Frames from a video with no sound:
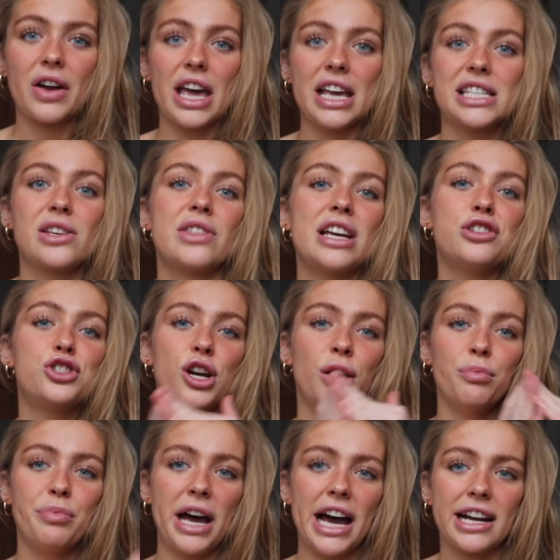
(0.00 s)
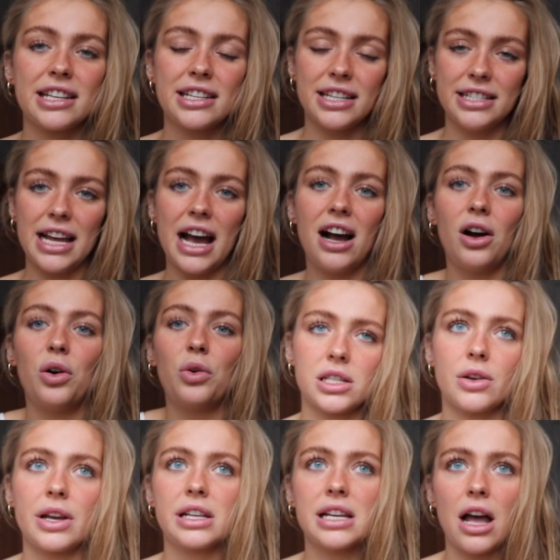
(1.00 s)
Okay, so then jump back to now.
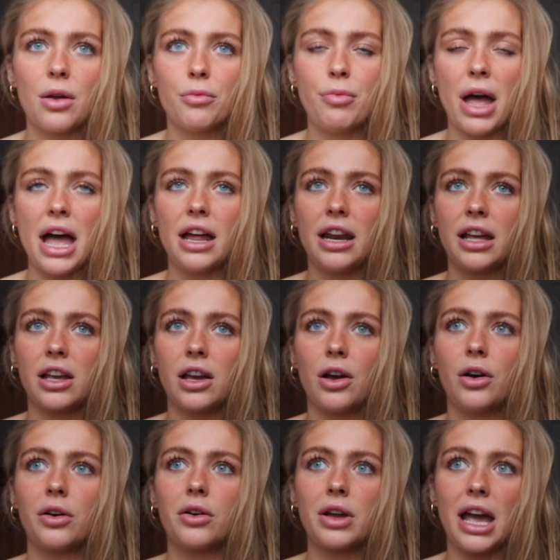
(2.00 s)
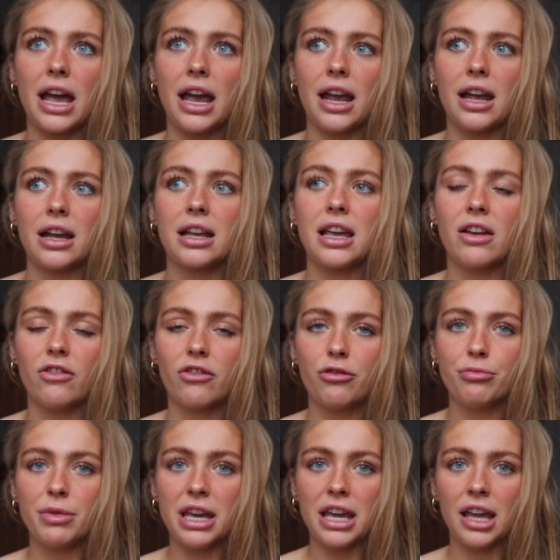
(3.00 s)
So I tell Ben, I go, okay,
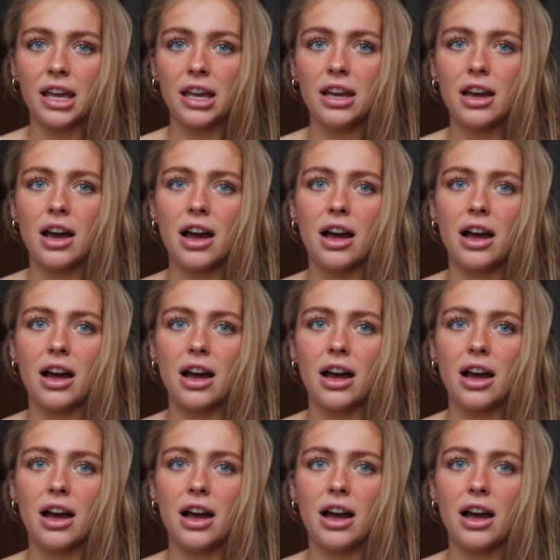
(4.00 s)
give me